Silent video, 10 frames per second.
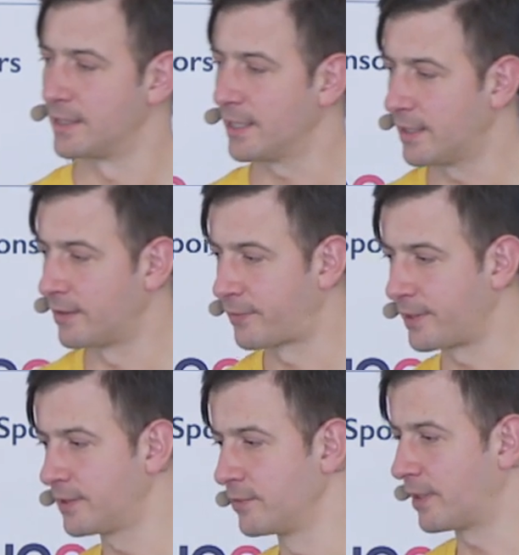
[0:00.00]
Yeah,
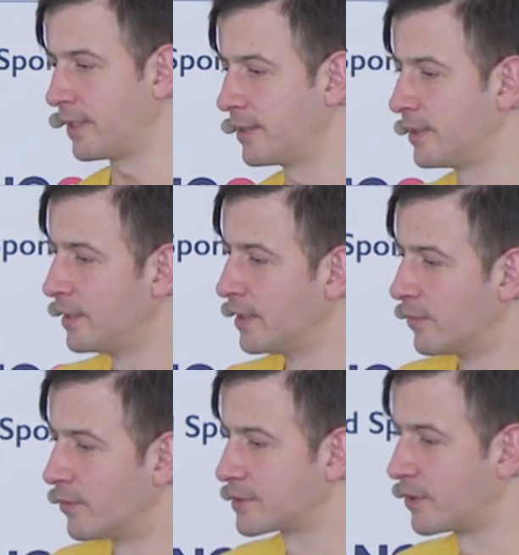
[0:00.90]
thank you. I
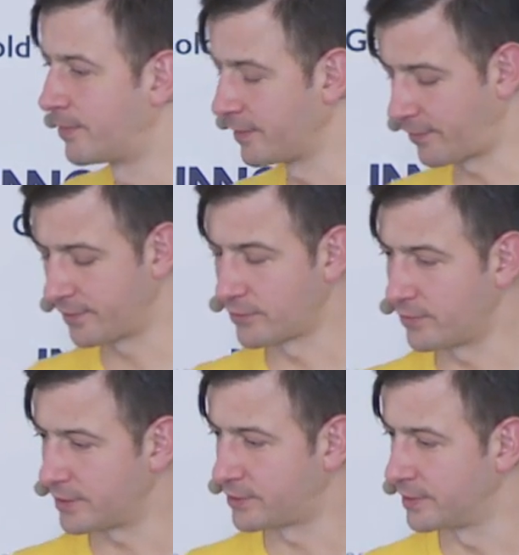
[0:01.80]
was hoping for this
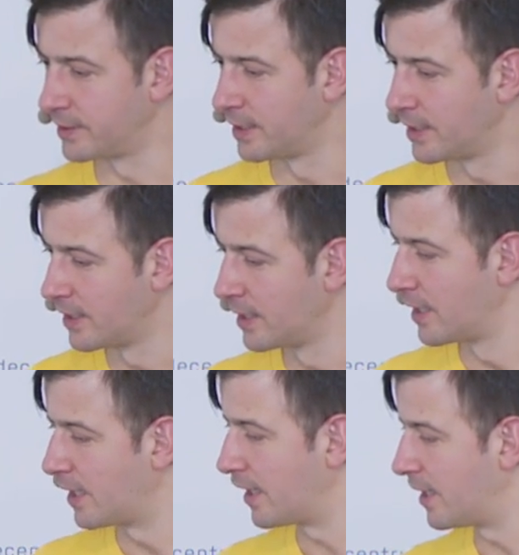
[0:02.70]
question.
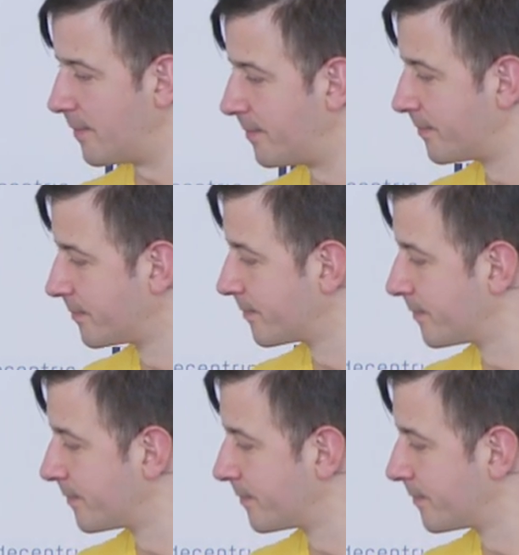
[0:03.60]
Um,